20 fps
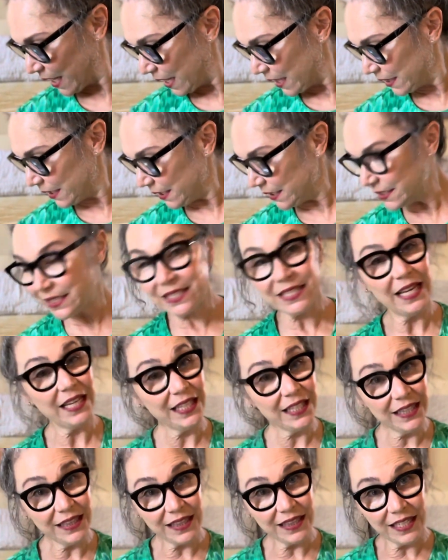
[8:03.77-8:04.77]
The
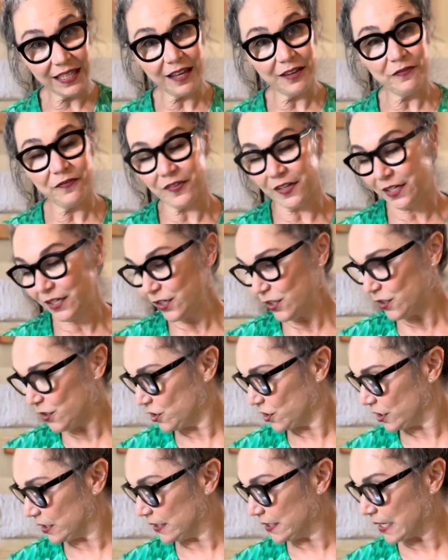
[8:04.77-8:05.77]
second thing I
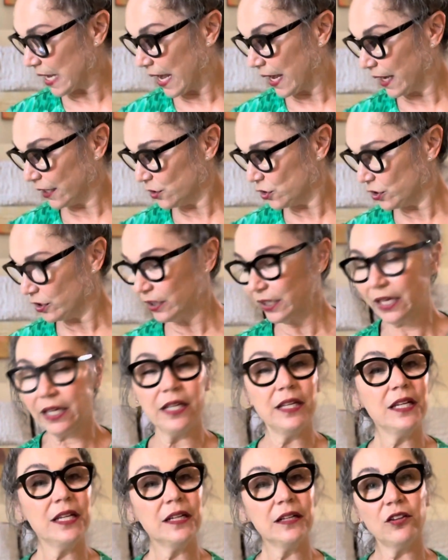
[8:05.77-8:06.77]
finished is actually a
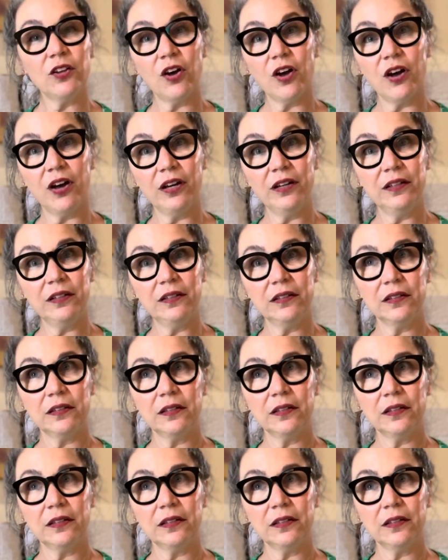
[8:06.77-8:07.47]
knit along